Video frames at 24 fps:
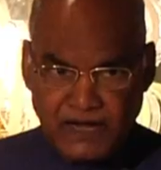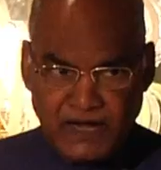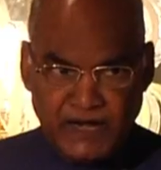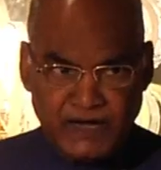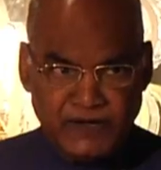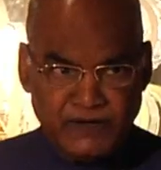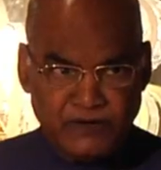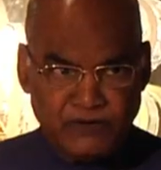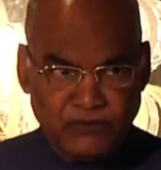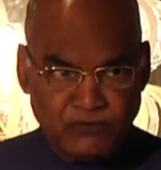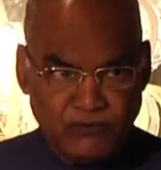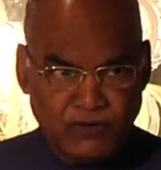
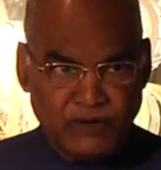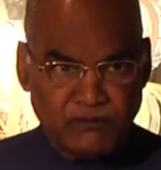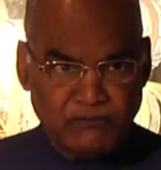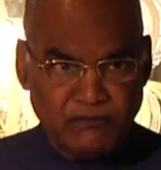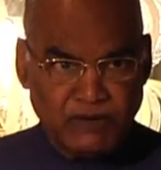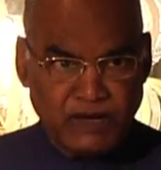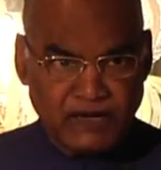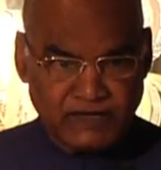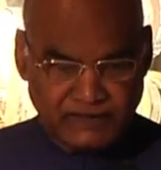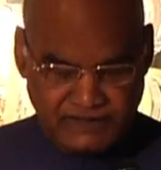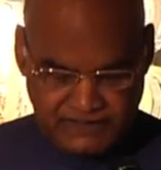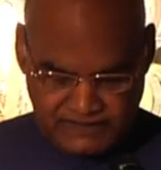and one
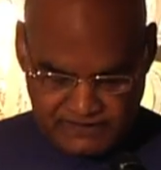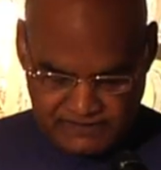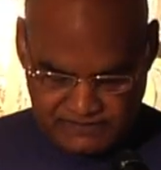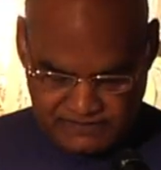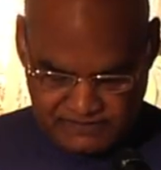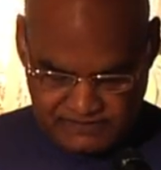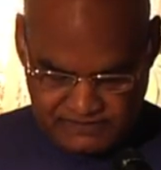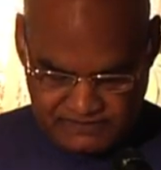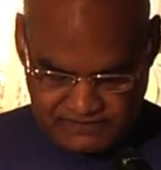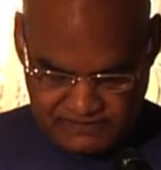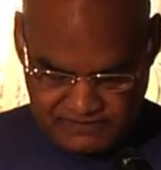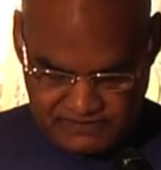
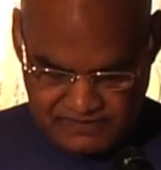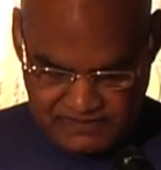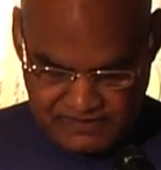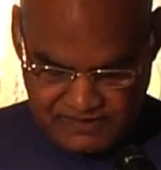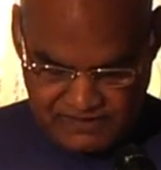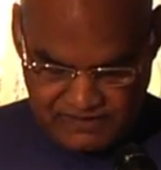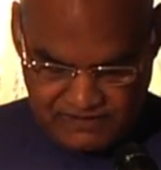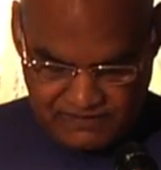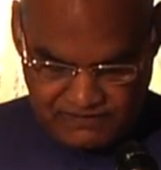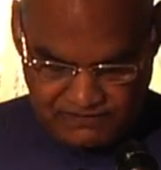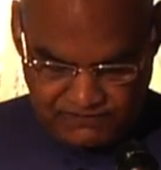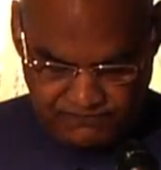market
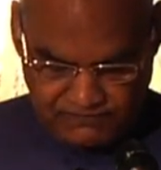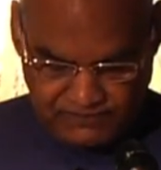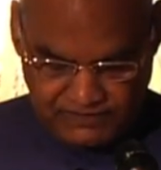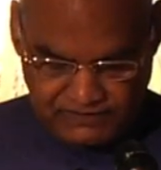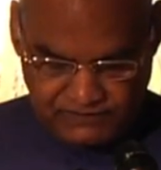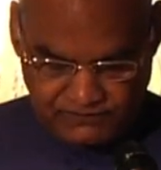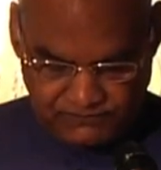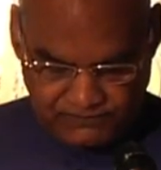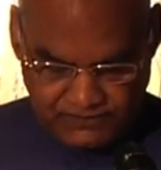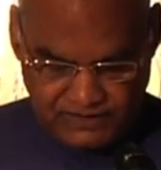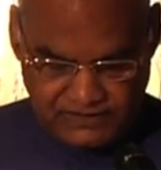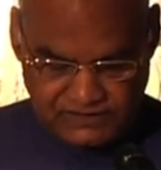for
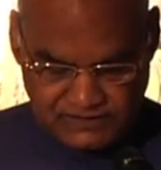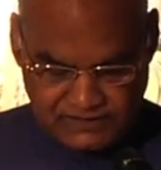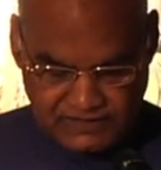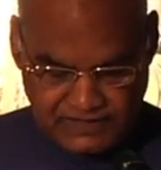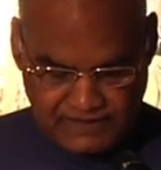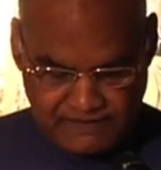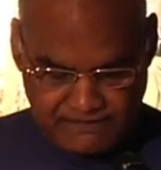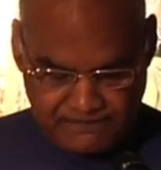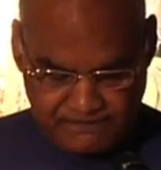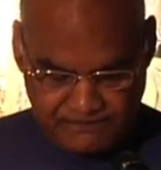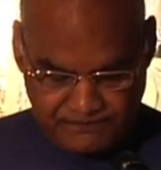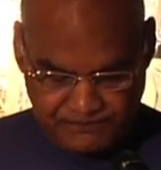the first
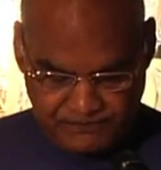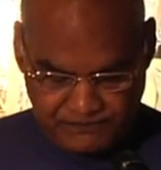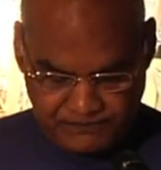time.